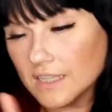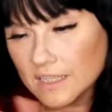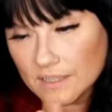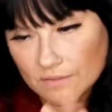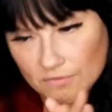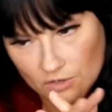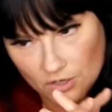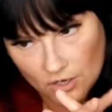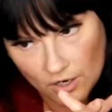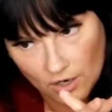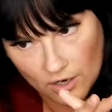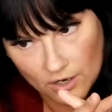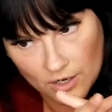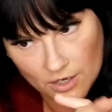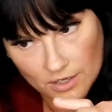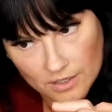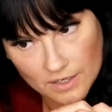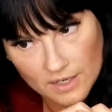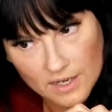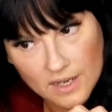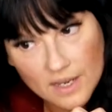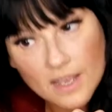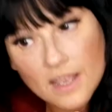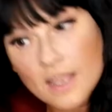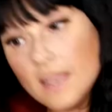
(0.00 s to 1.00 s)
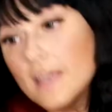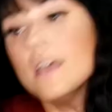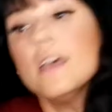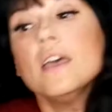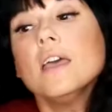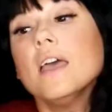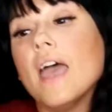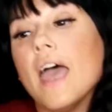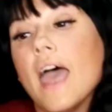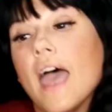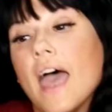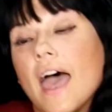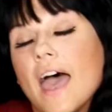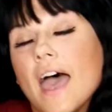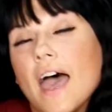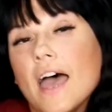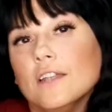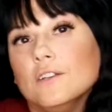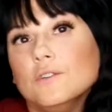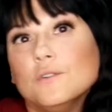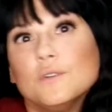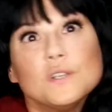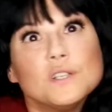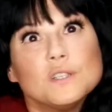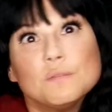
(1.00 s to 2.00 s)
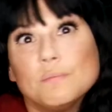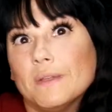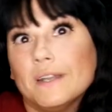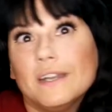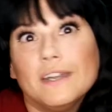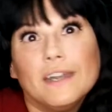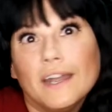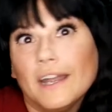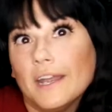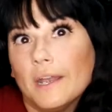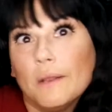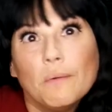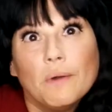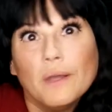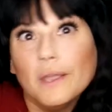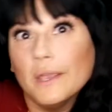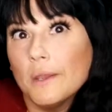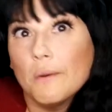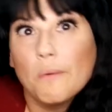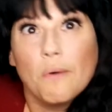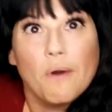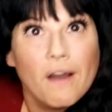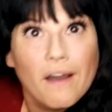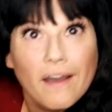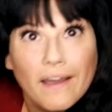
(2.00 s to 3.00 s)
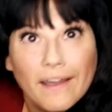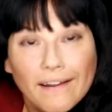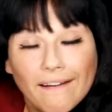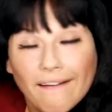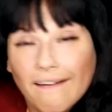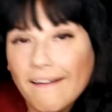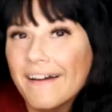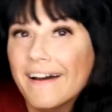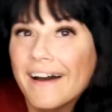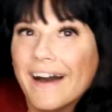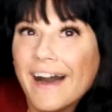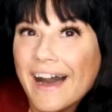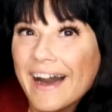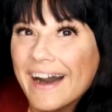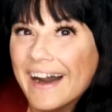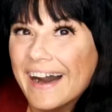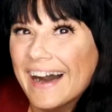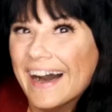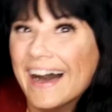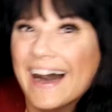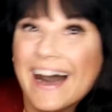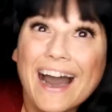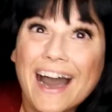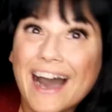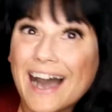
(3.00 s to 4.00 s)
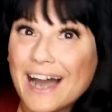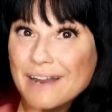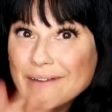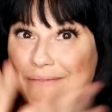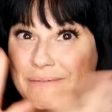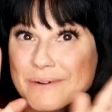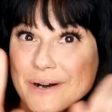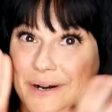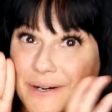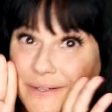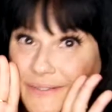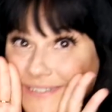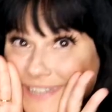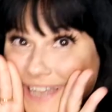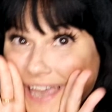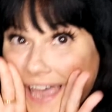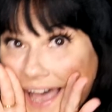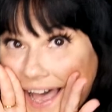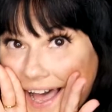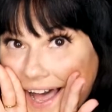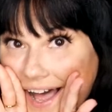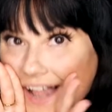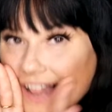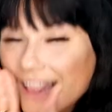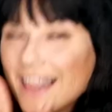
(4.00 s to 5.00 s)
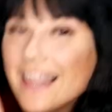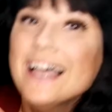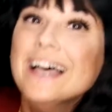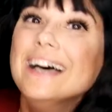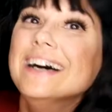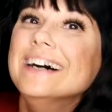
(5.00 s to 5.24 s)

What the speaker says: gift card, and you can spend it any way you want. I won't tell.